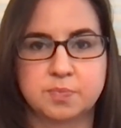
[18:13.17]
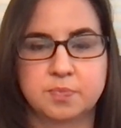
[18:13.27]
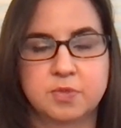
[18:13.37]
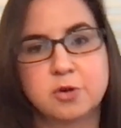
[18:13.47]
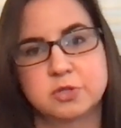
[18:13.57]

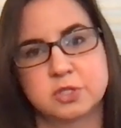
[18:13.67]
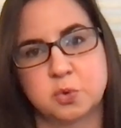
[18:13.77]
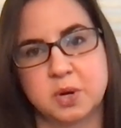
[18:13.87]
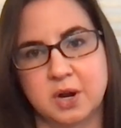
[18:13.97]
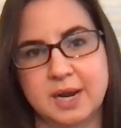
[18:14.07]
those
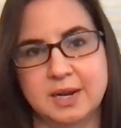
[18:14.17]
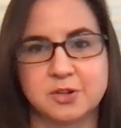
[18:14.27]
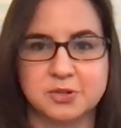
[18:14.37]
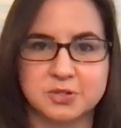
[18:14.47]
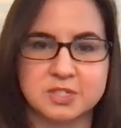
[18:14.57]
Twitter
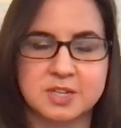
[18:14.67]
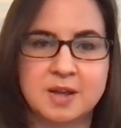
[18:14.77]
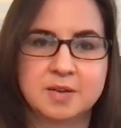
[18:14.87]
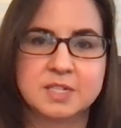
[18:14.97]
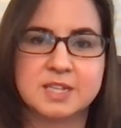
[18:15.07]
handles
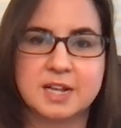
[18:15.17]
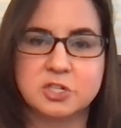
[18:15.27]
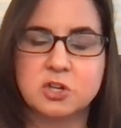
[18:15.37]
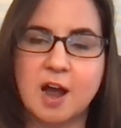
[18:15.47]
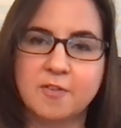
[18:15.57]
sends
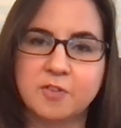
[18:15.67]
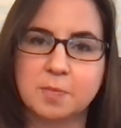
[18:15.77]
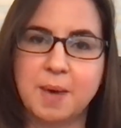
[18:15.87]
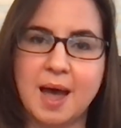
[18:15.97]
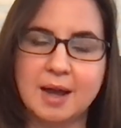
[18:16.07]
traffic
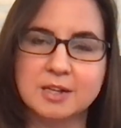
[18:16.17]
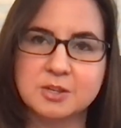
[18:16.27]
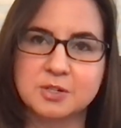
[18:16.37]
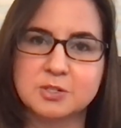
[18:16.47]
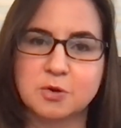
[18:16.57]
back. So
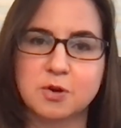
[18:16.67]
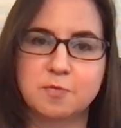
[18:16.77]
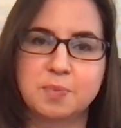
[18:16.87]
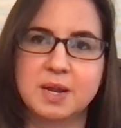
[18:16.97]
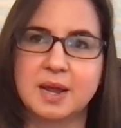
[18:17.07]
it's sort
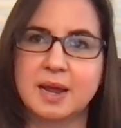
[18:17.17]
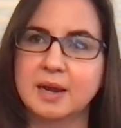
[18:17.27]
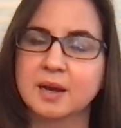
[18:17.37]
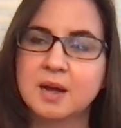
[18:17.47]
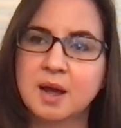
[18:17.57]
of been
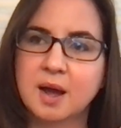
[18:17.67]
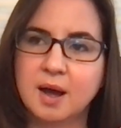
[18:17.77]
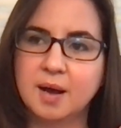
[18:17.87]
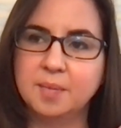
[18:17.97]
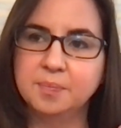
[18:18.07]
a
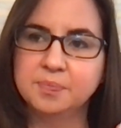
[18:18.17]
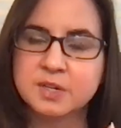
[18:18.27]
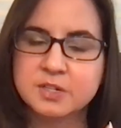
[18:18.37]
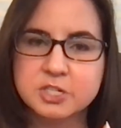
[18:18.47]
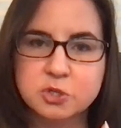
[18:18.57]

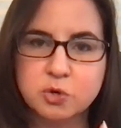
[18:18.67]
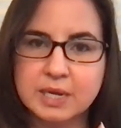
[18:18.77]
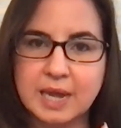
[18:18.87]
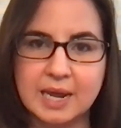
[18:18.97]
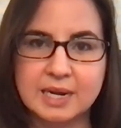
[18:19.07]
just
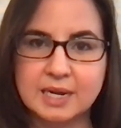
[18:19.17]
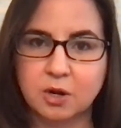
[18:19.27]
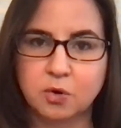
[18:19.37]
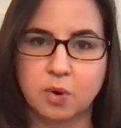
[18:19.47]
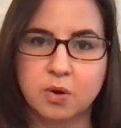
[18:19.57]
organic
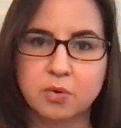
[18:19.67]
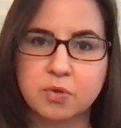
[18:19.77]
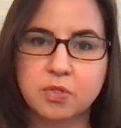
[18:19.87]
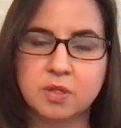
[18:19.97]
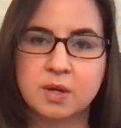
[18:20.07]

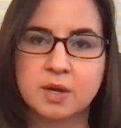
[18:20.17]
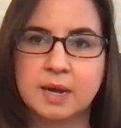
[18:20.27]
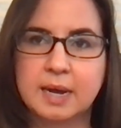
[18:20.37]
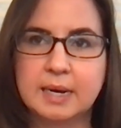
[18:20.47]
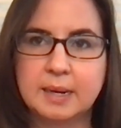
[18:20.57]
growth.
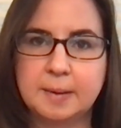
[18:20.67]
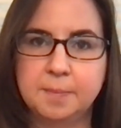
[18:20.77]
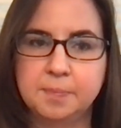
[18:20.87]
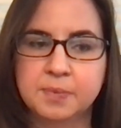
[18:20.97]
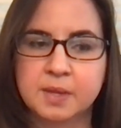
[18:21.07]

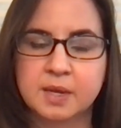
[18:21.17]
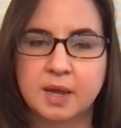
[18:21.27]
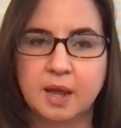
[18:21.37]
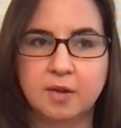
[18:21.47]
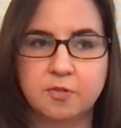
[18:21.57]

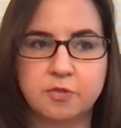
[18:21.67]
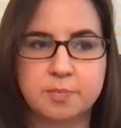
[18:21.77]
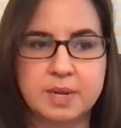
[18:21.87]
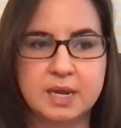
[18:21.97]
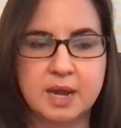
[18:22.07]
And for
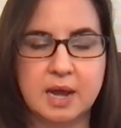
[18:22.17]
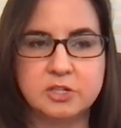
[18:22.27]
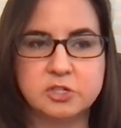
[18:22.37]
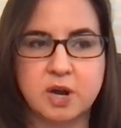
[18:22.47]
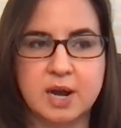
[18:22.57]
me, I
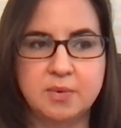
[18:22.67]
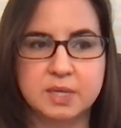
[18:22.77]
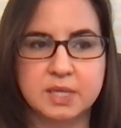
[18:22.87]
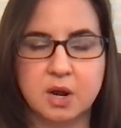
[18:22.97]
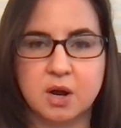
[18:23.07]
try
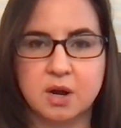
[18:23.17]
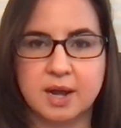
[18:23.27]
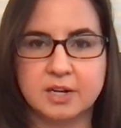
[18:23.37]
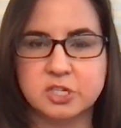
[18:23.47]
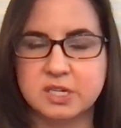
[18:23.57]
really hard
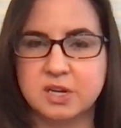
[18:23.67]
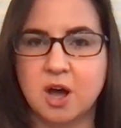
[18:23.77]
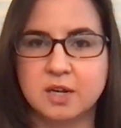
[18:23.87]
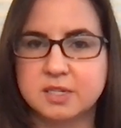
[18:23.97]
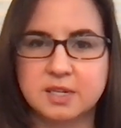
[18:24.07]
actually
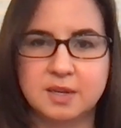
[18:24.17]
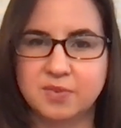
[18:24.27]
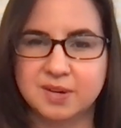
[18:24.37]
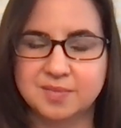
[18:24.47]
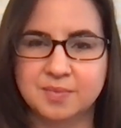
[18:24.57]
not to
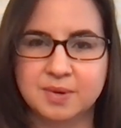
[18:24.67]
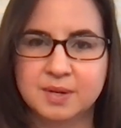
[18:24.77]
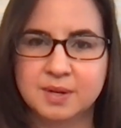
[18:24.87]
even,